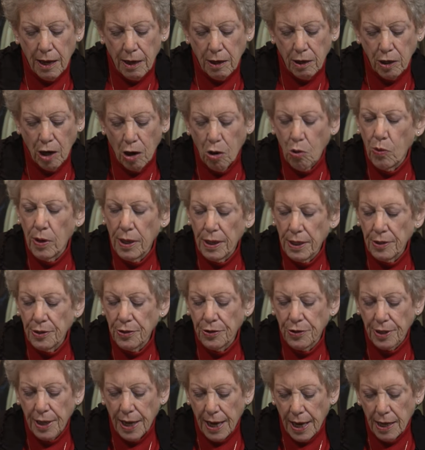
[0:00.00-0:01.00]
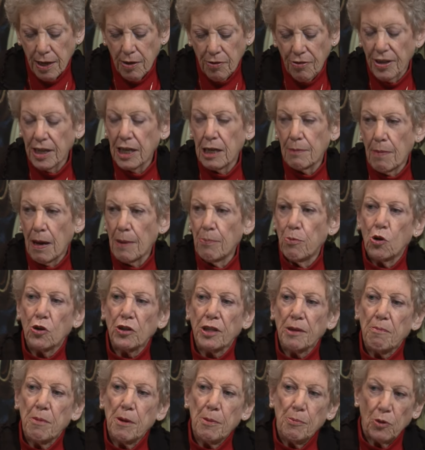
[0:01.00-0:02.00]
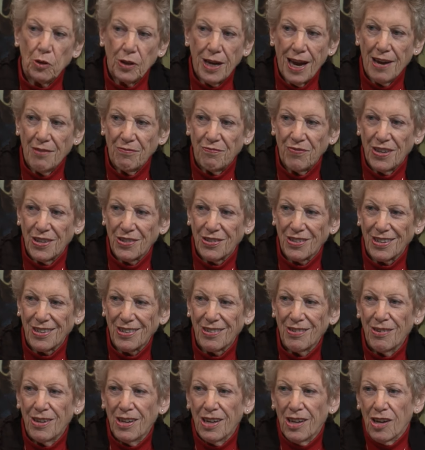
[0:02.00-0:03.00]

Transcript: go into anything in my book that people can't visit.